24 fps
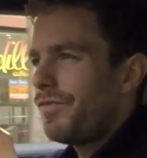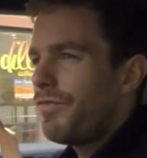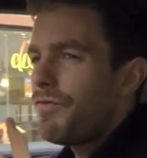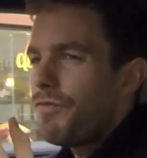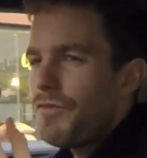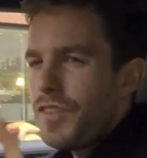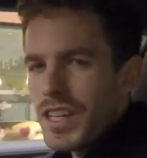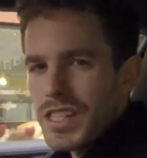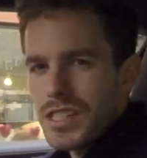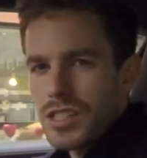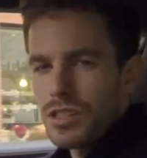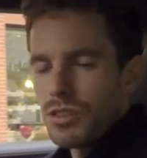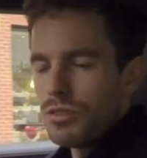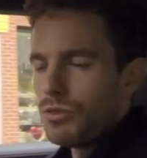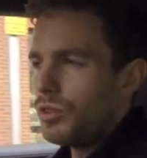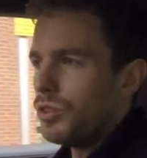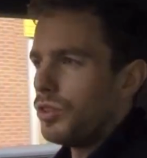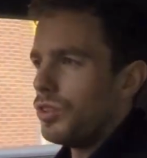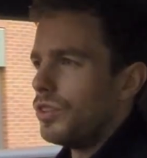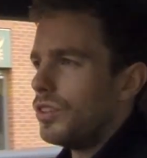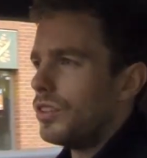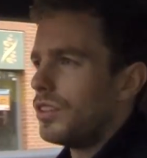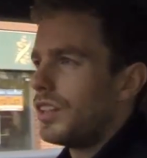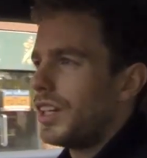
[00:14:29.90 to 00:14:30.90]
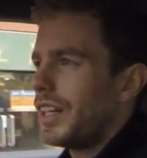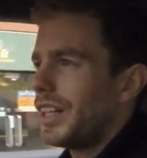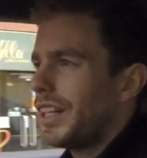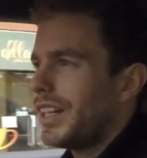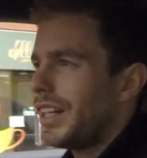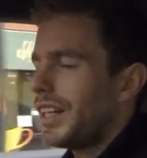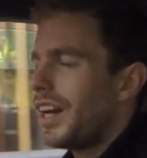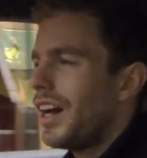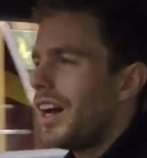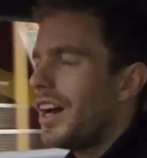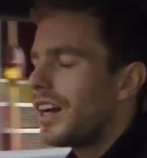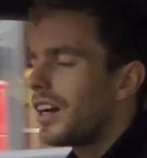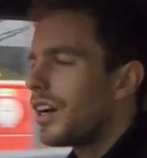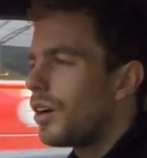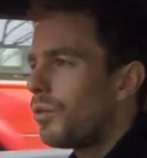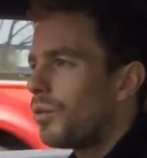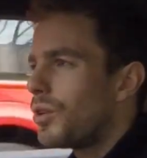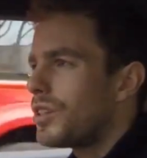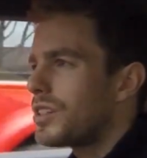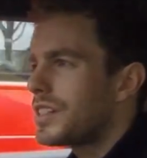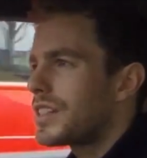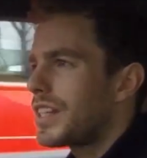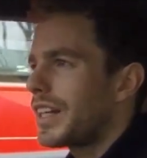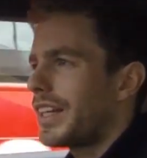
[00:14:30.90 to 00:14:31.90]
visceral, like it kind of
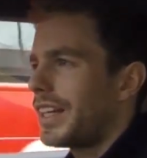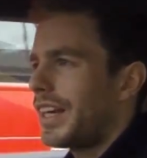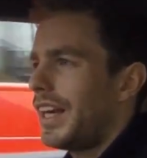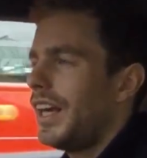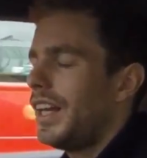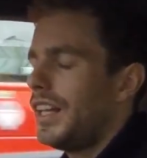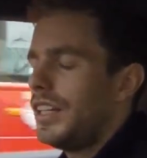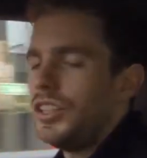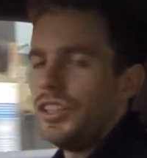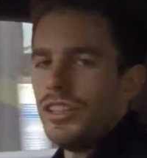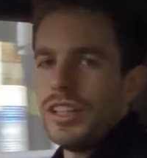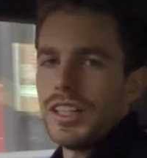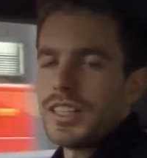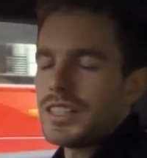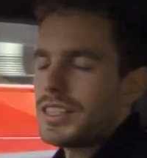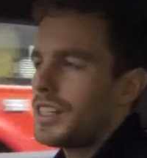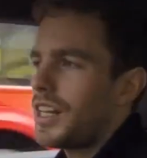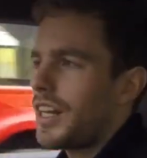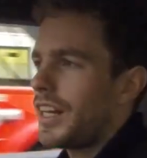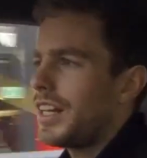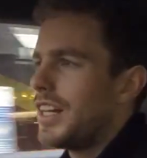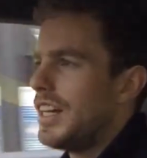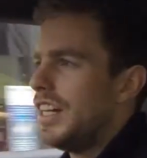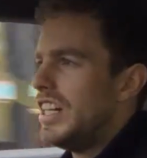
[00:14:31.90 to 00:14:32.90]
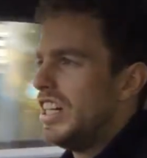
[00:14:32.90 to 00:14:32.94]
wants to kill you. It's like,